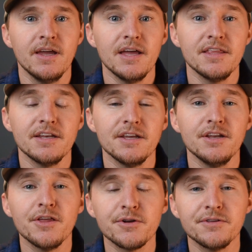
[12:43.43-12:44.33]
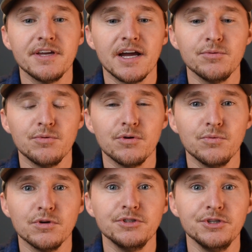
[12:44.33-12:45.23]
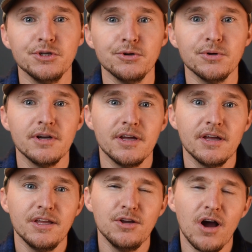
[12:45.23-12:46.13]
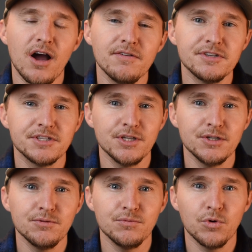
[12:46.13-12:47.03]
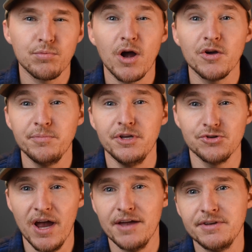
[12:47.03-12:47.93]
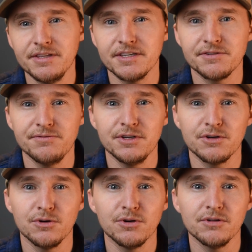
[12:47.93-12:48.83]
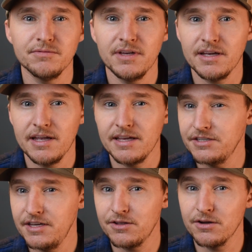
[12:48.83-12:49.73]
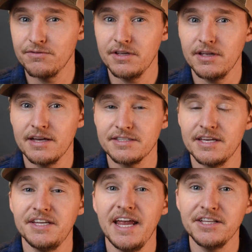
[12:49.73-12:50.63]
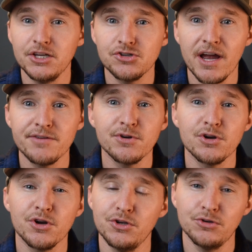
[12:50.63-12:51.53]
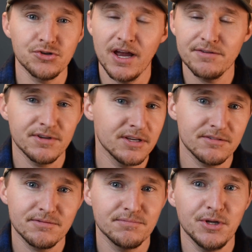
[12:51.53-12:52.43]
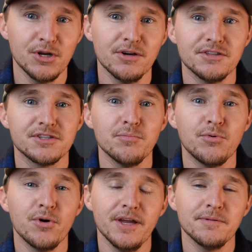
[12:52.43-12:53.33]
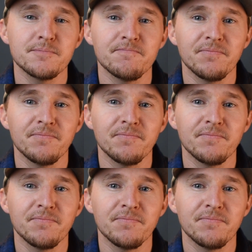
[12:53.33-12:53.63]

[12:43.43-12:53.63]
And then another thing I will do, you obviously will probably be driving this vehicle as either as a daily driver or you'll drive it, at some point